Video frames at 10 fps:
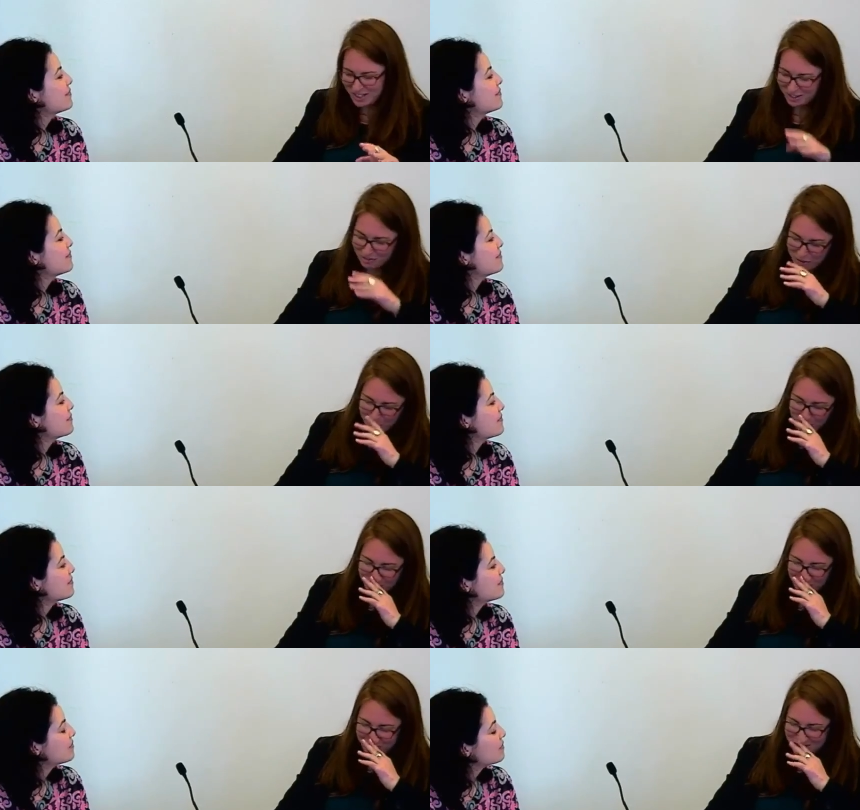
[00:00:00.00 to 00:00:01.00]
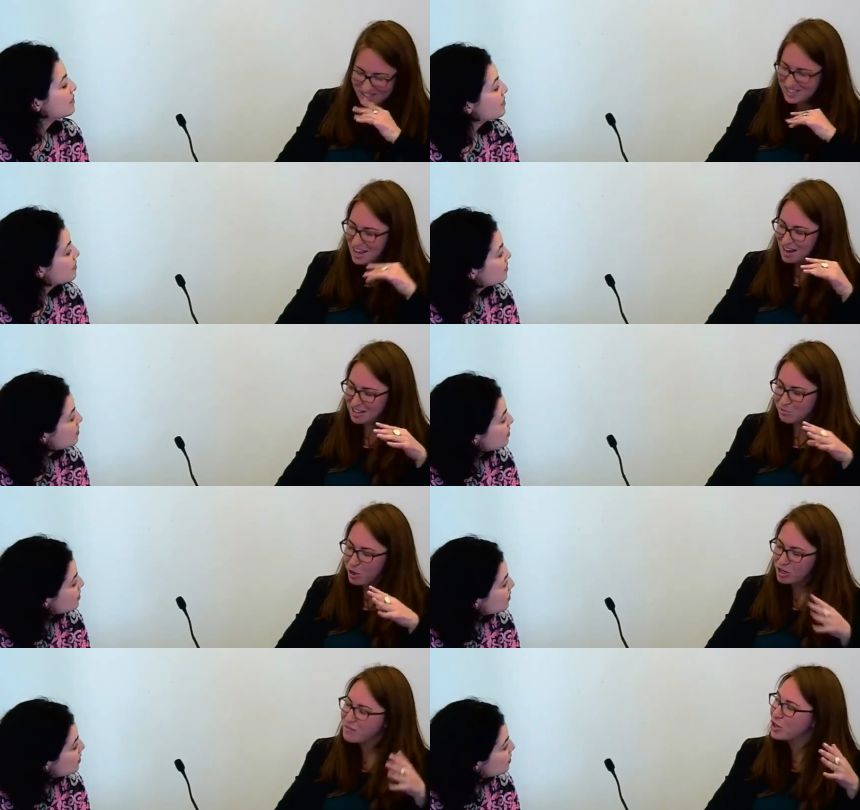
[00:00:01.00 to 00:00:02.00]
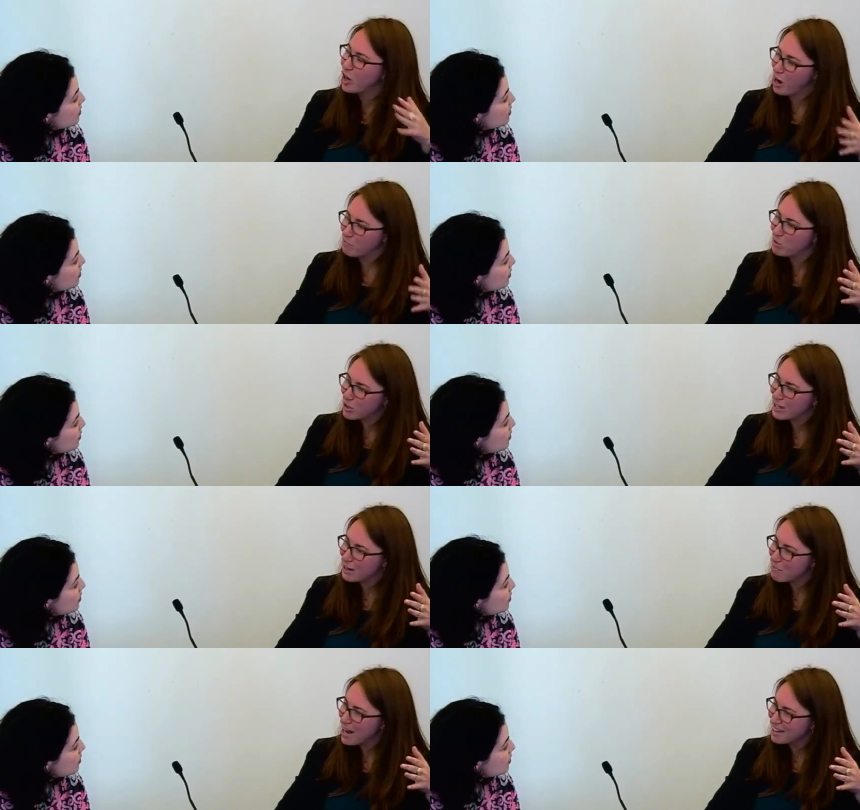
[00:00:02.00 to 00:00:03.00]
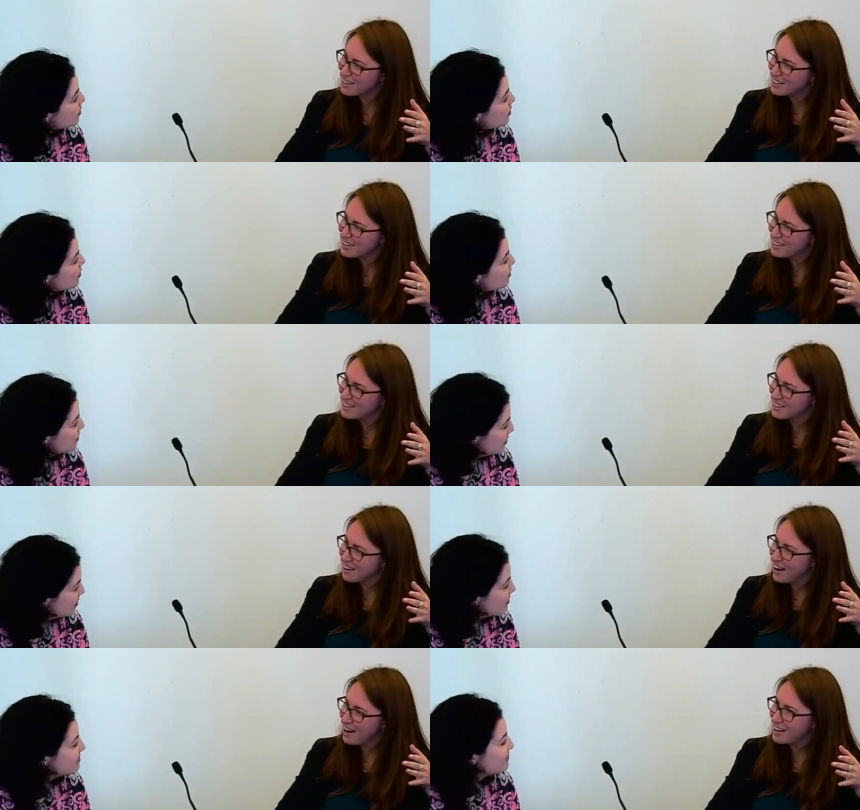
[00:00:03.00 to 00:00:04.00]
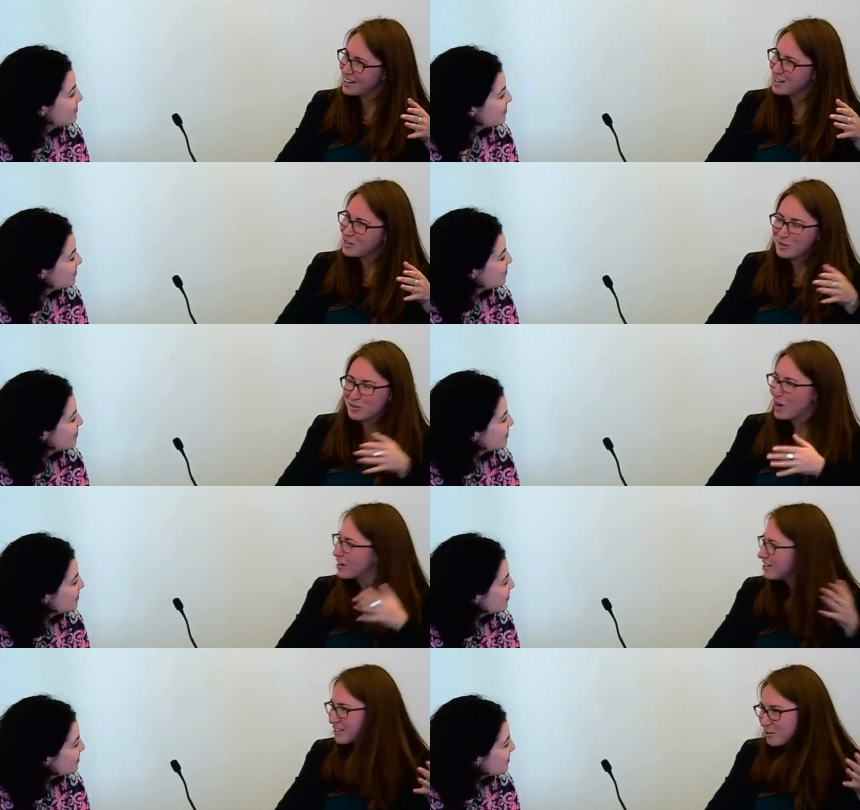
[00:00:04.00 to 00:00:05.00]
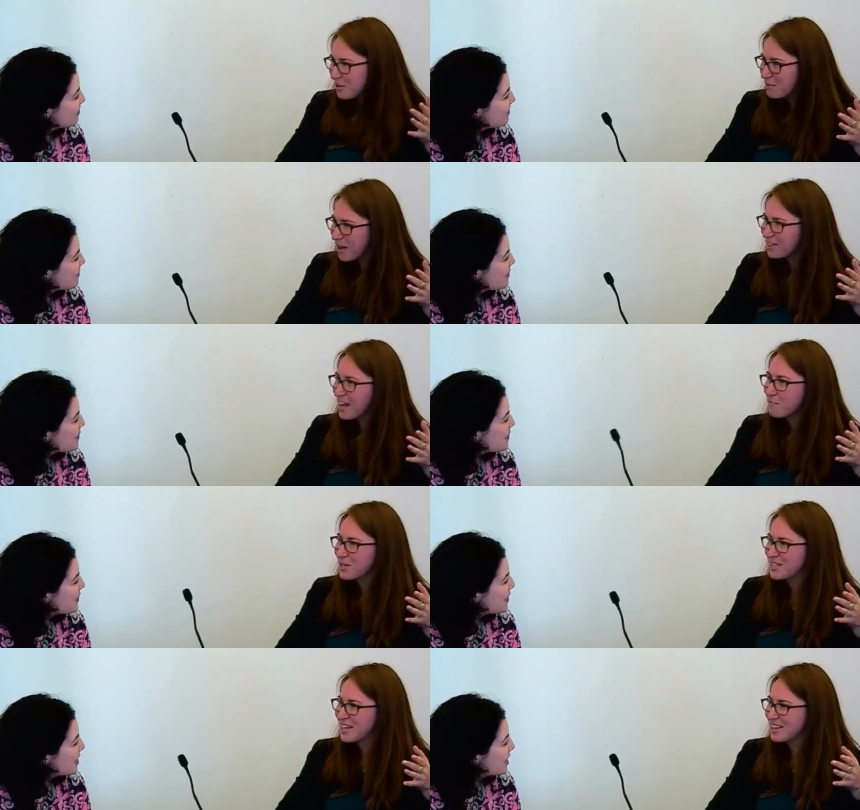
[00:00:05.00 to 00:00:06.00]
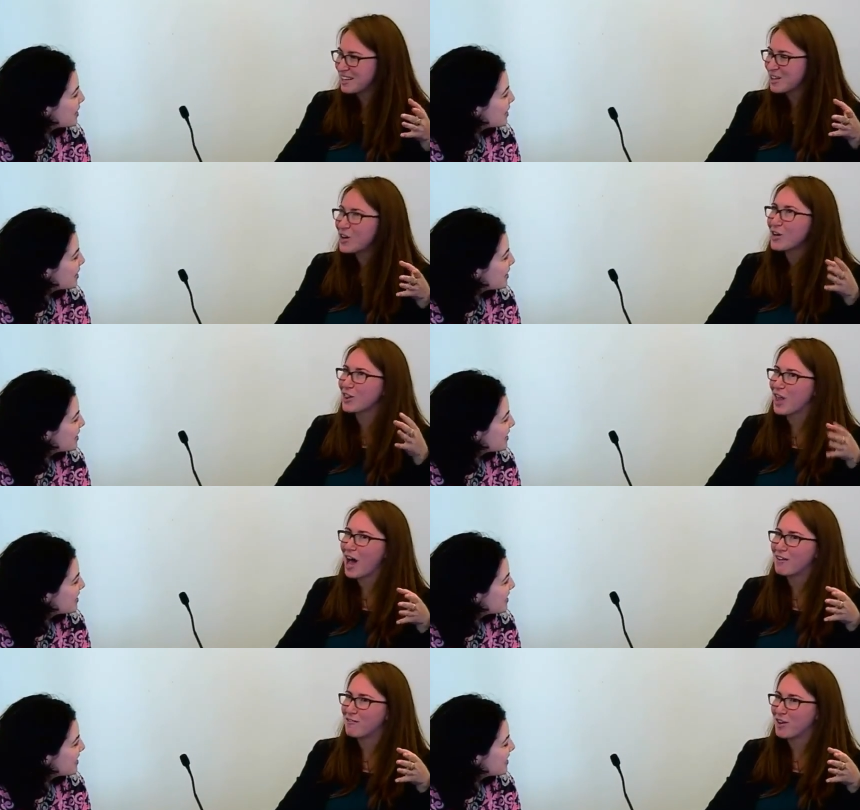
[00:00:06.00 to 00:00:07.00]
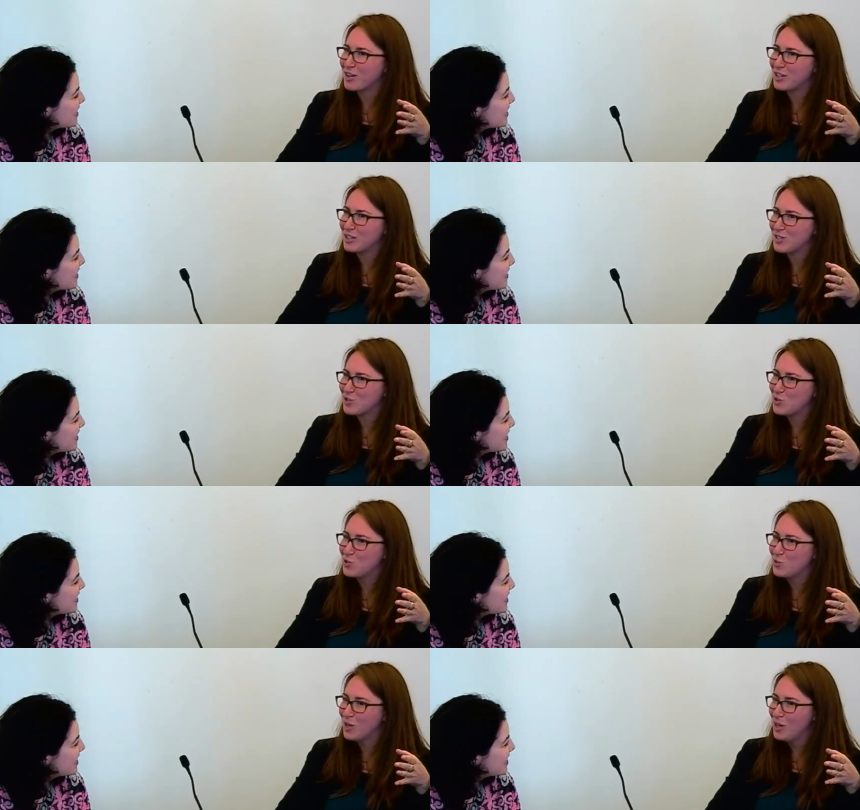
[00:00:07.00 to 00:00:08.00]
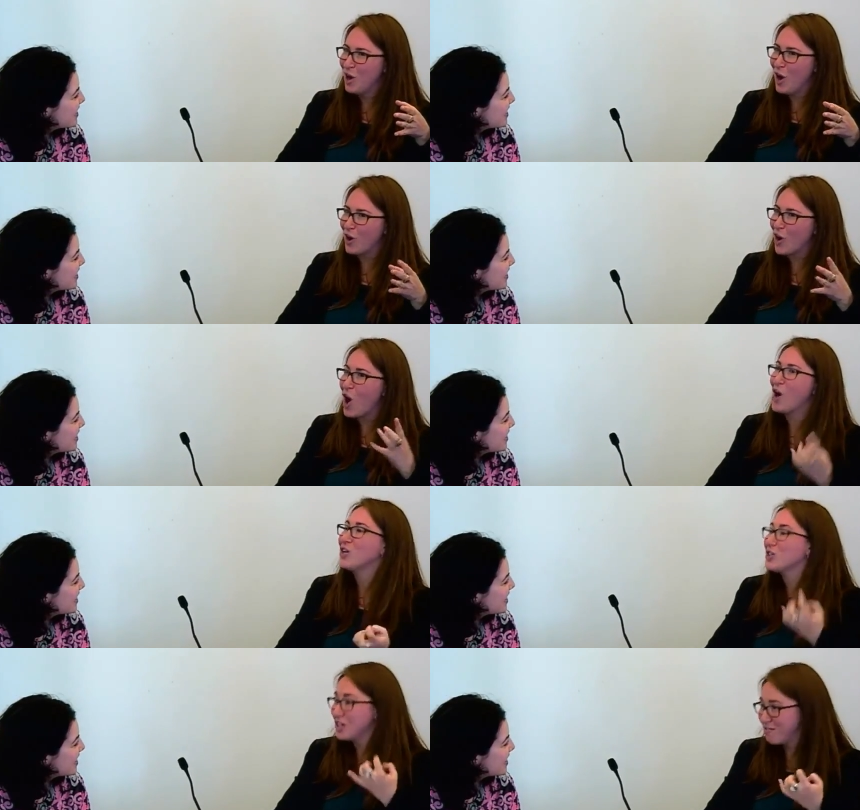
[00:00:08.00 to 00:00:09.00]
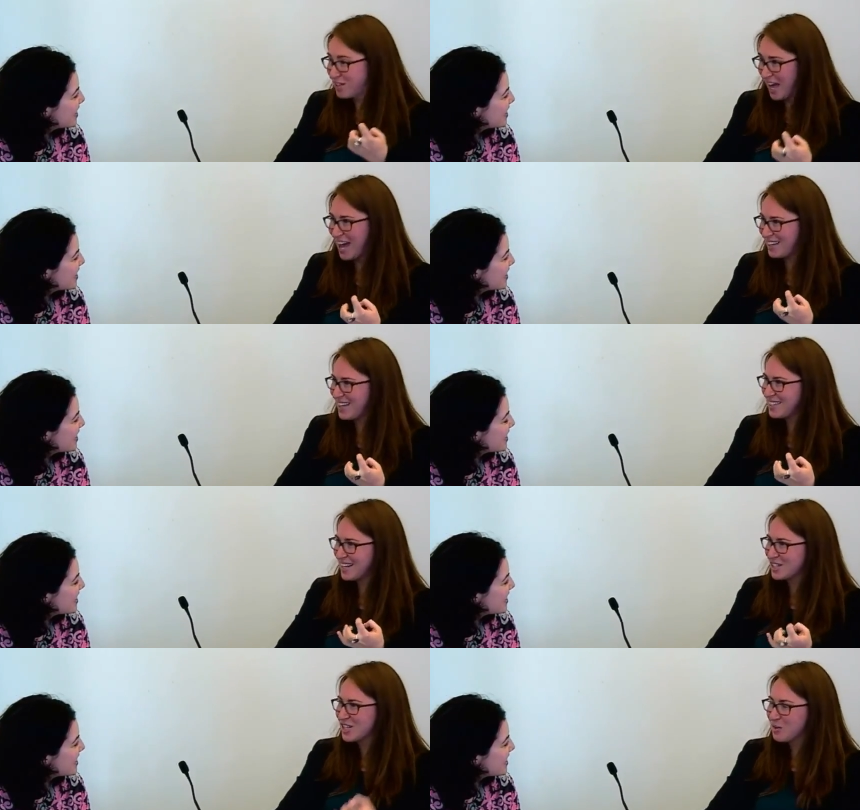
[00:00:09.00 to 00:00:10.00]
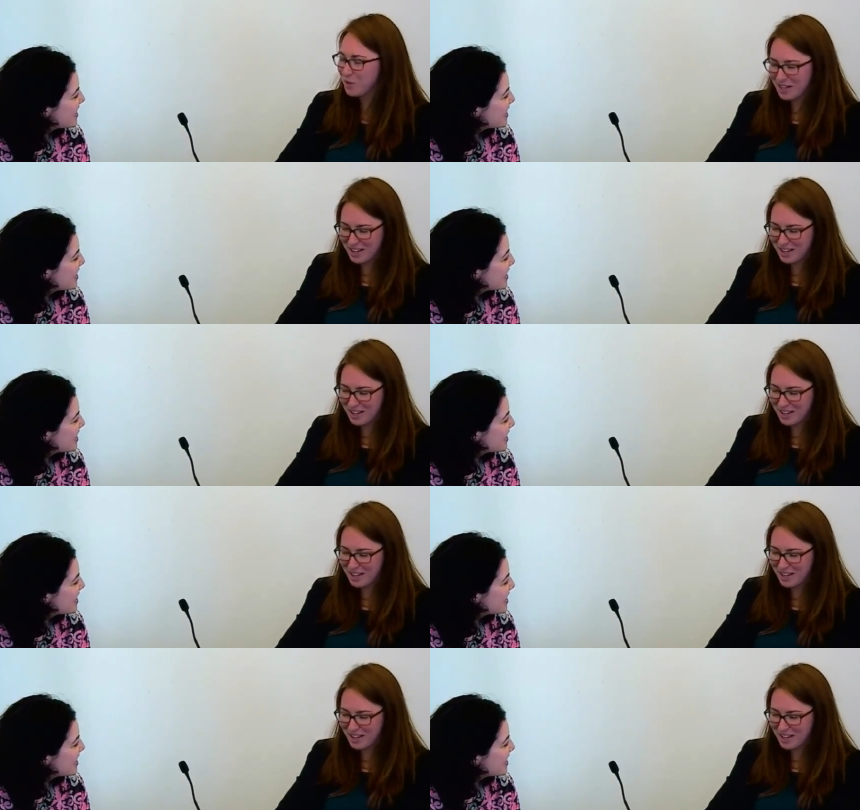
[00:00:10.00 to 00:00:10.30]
Speaker 1: set of remarks, which is that it's part of your onboarding at Packard. Mm-hmm. Can you talk a little bit about that? Because I think there are a lot of funders who are hungry for that and that's actually one of